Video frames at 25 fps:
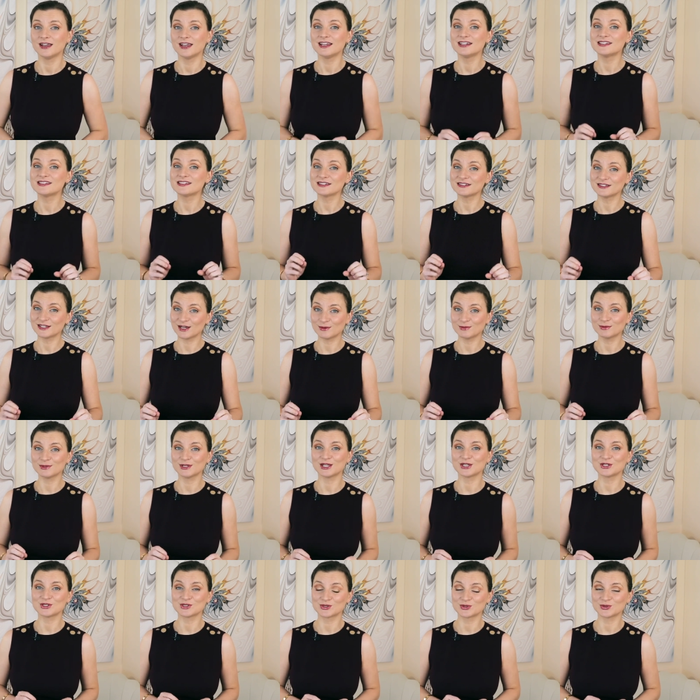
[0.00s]
It's a
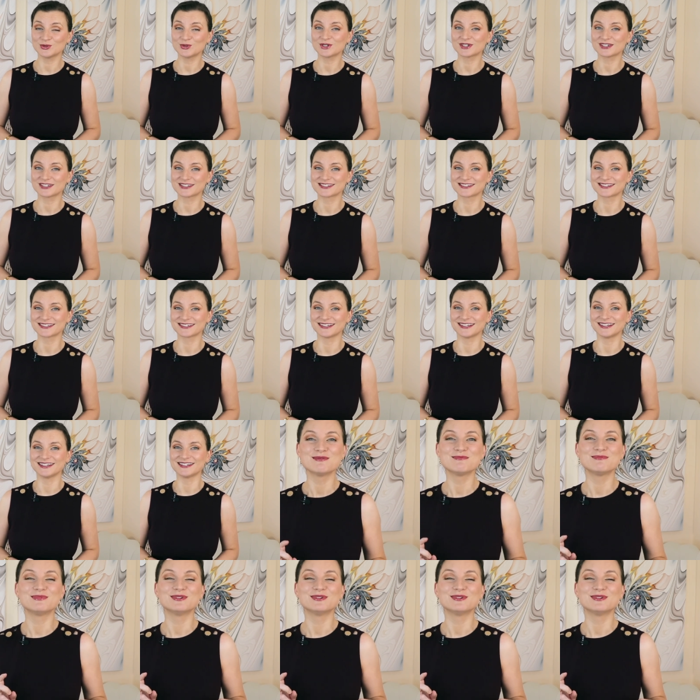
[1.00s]
double-edged sword, isn't it?